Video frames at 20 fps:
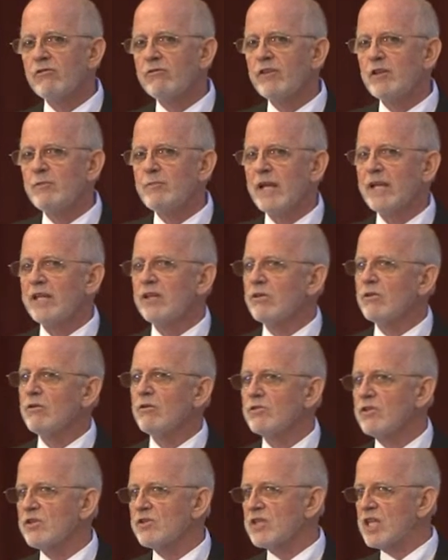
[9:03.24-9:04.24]
feedback. You
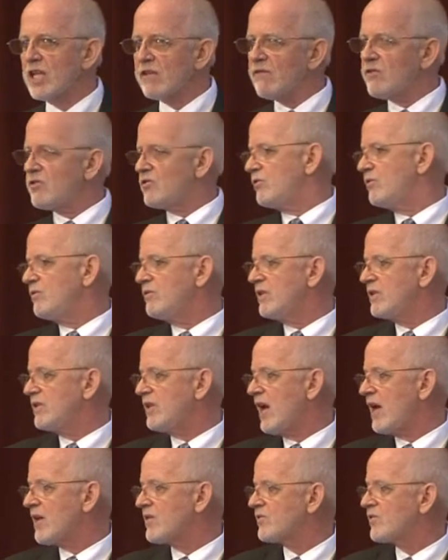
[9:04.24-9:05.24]
don't just give a student a
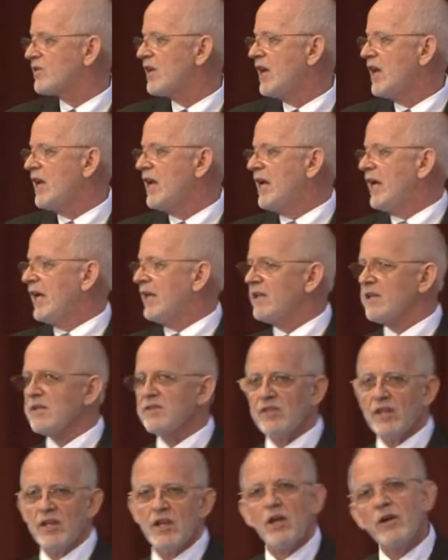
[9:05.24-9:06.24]
test and then
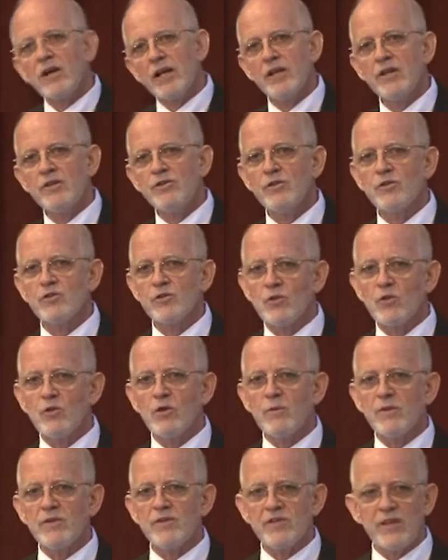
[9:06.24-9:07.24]
say, okay, and your
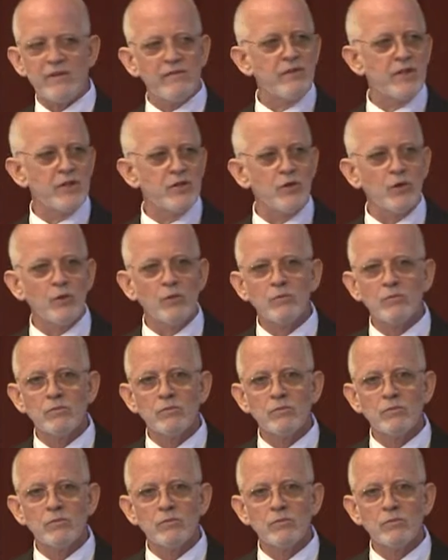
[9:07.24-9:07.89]
score was 72.